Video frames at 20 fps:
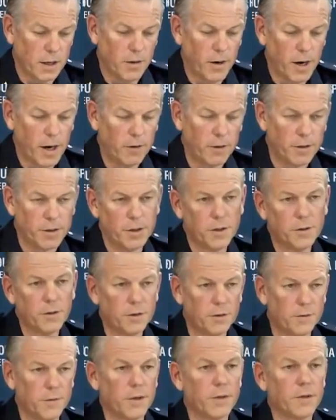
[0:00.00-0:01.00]
There are a
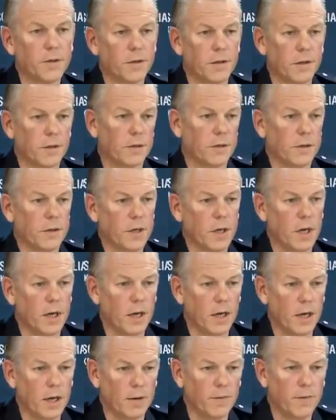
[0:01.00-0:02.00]
series of incidents uh,
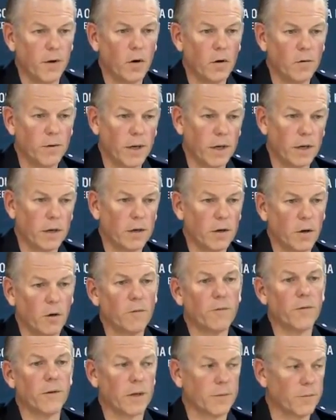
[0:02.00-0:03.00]
involving
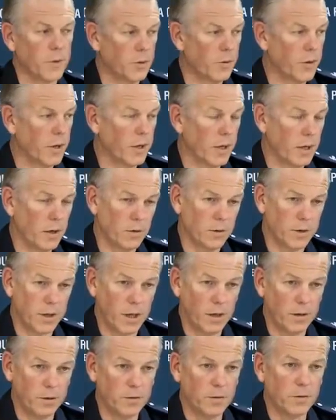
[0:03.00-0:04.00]
conflict between the Hells
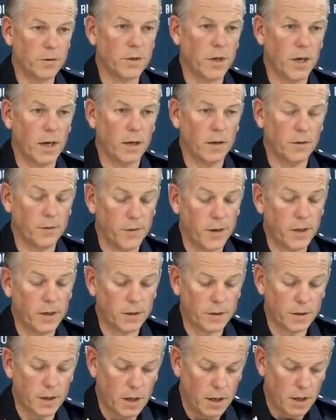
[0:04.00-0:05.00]
Angels and the
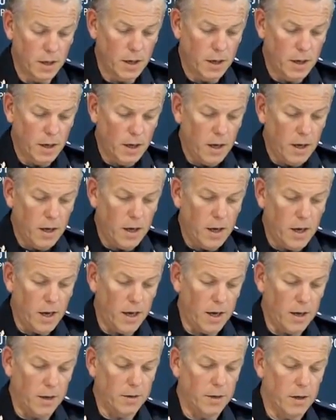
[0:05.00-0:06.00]
Finks,
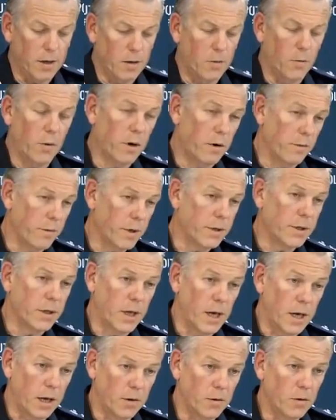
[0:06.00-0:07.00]
and uh, we're
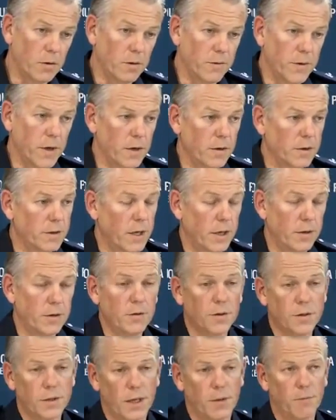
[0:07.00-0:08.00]
investigating all of those. They
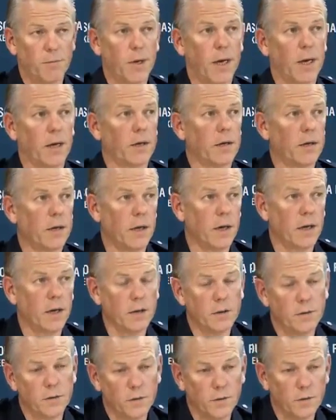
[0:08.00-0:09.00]
do stem back
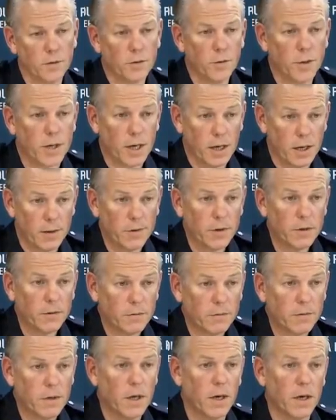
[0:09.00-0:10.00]
uh, to 2011
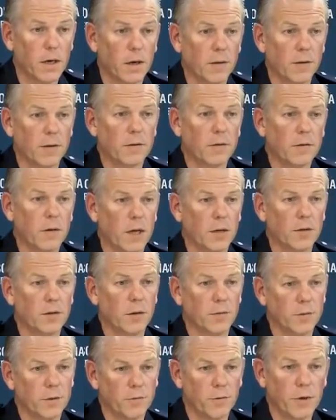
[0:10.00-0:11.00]
uh, in
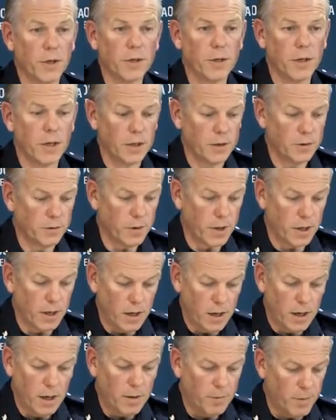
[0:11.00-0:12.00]
terms of recent
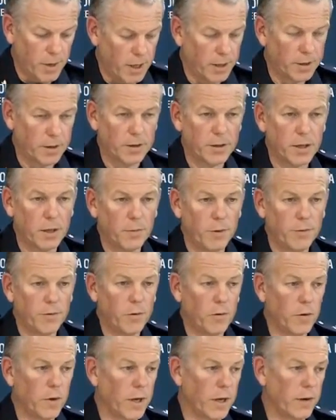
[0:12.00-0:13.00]
history, but as I said
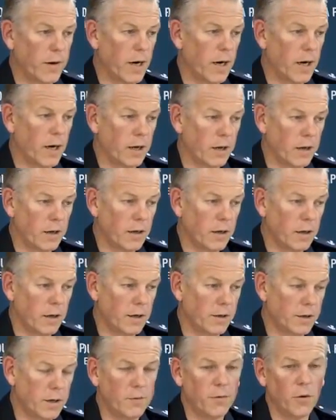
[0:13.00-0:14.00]
before, there are
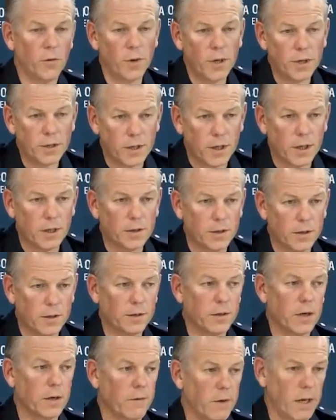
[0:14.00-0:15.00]
several recent
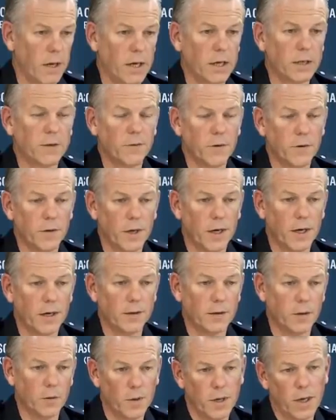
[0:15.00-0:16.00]
incidents the last few
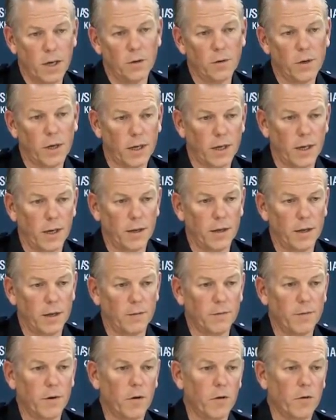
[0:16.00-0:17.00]
days that we are looking at that
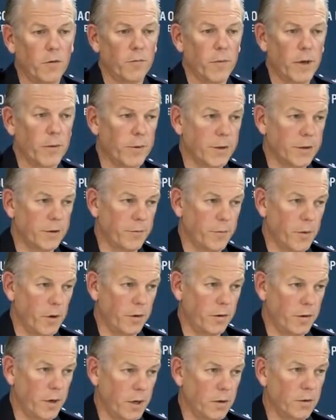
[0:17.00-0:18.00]
involve members of
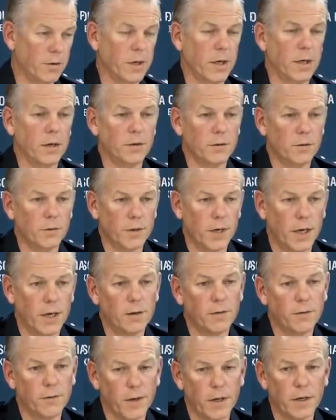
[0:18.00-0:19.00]
both the Hells Angels
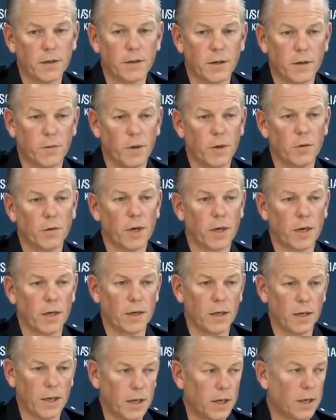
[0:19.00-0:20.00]
and the Finks, and we're looking
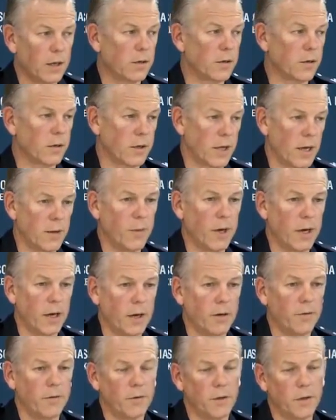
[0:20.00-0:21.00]
at the linkages they may
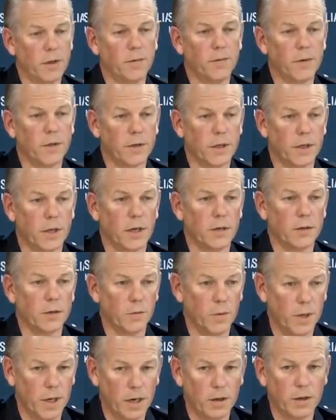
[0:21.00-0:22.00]
have to the
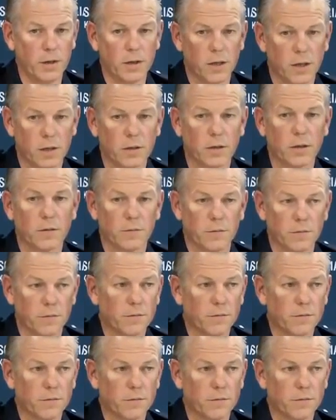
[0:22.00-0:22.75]
investigation we're now conducting.